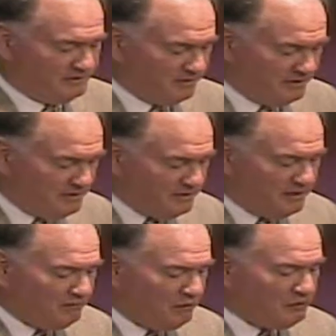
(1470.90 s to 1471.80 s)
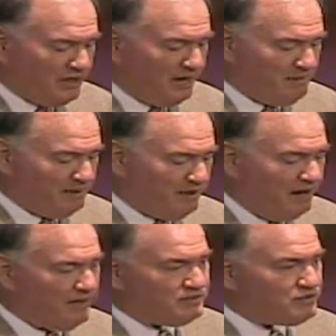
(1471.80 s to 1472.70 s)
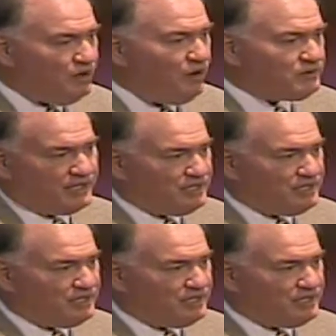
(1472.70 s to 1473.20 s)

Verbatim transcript: This is not the first time that God has talked to